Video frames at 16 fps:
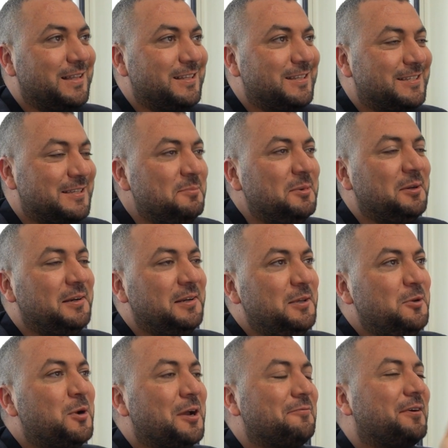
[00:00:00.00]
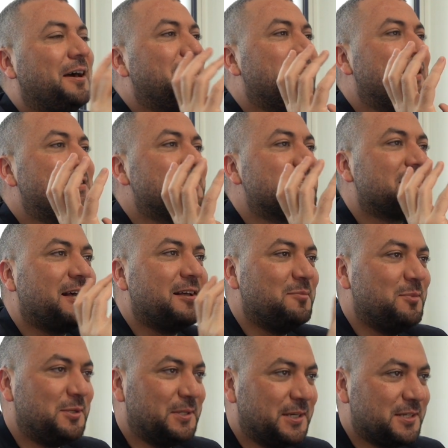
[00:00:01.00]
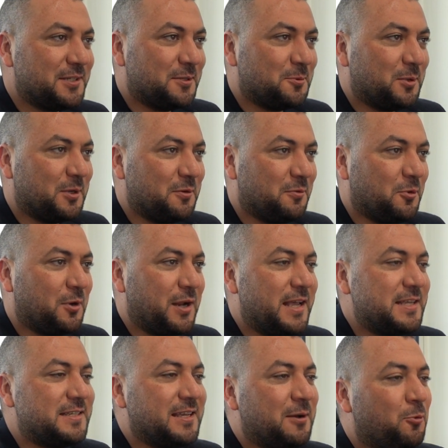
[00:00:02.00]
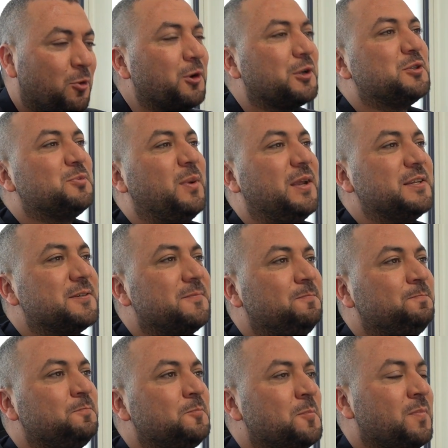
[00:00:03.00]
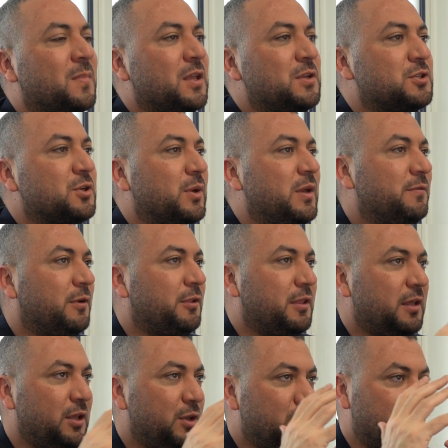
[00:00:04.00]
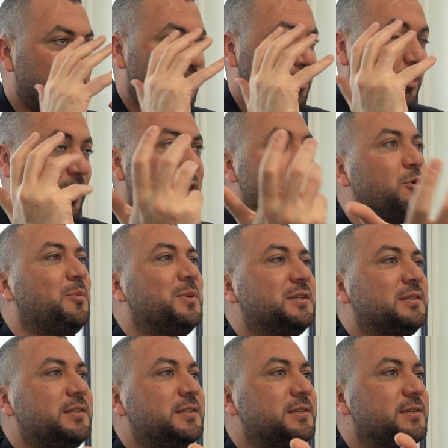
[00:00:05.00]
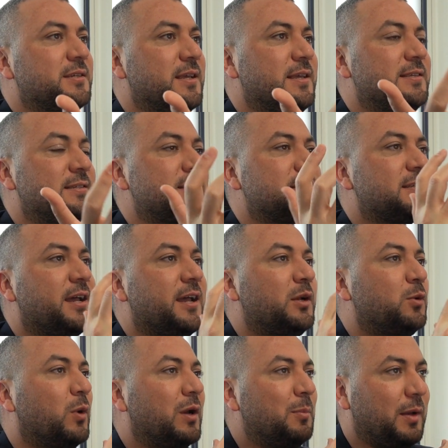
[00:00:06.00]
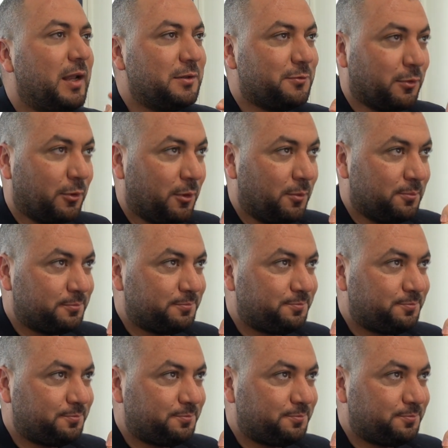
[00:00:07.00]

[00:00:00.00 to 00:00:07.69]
Similarly, you can find that inside Bitrix24 as a workspace. So everything you need to run your business is inside one platform.